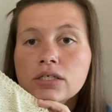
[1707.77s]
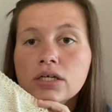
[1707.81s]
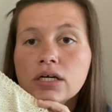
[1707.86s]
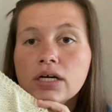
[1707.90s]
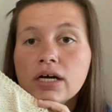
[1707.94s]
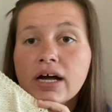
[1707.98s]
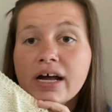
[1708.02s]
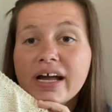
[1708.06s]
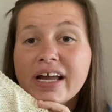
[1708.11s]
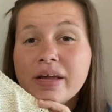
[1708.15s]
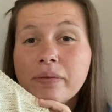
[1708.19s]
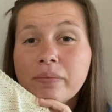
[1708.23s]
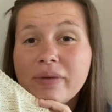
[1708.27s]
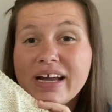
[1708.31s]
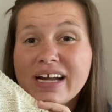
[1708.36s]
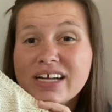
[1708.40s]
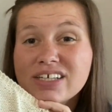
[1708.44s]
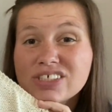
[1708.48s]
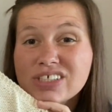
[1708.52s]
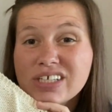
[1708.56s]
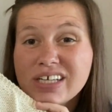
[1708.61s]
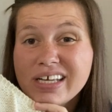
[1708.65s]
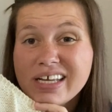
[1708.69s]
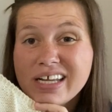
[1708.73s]
I am
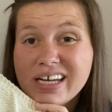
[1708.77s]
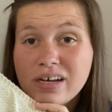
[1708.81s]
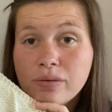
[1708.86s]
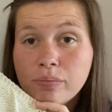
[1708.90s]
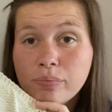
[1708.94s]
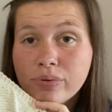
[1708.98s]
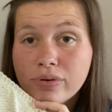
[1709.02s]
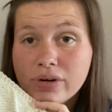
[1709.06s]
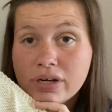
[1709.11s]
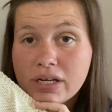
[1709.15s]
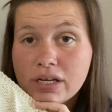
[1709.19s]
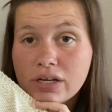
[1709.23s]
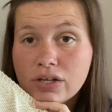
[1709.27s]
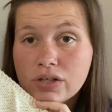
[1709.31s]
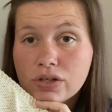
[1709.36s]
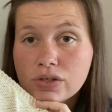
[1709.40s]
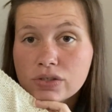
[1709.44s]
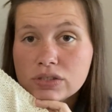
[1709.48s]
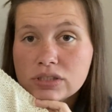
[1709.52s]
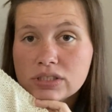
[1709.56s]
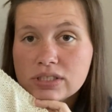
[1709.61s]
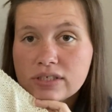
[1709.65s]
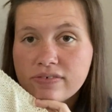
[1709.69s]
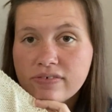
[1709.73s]
actually getting pretty
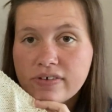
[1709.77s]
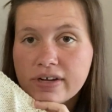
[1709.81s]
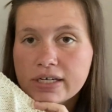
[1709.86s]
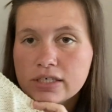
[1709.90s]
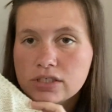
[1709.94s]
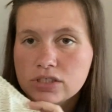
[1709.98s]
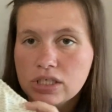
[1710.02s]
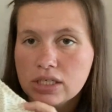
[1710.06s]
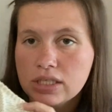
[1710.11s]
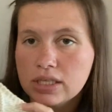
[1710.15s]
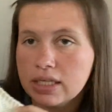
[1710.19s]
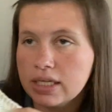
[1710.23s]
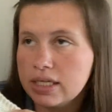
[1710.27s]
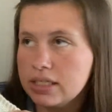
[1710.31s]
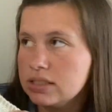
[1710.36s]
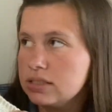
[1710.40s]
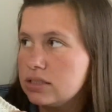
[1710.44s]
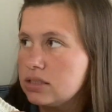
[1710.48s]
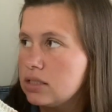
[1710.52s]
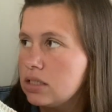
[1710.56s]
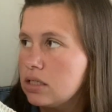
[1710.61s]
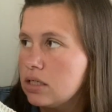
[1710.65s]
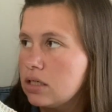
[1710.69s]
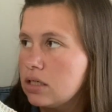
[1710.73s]
close to finishing this.